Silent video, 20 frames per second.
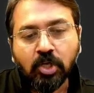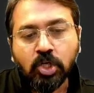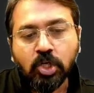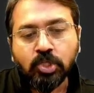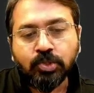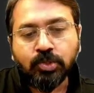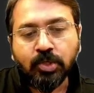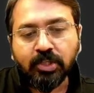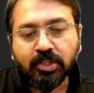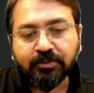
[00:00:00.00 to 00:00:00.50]

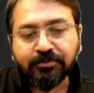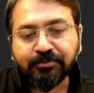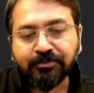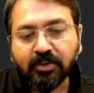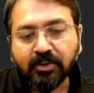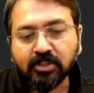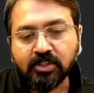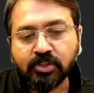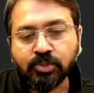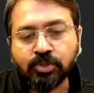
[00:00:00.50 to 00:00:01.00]
So in the
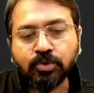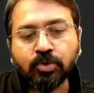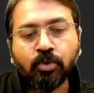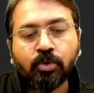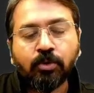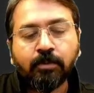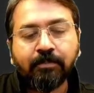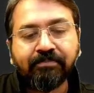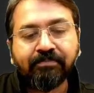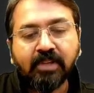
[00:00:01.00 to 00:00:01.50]
first
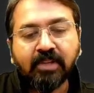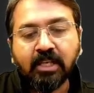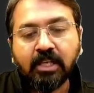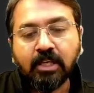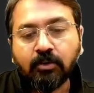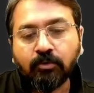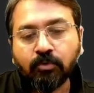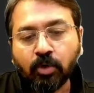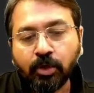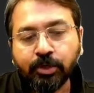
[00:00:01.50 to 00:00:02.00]
row,
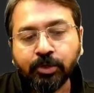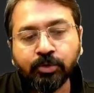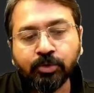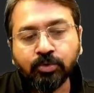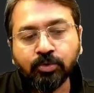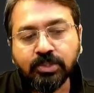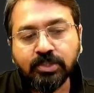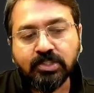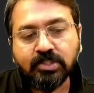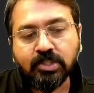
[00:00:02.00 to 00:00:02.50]
what you
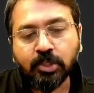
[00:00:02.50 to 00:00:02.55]
do is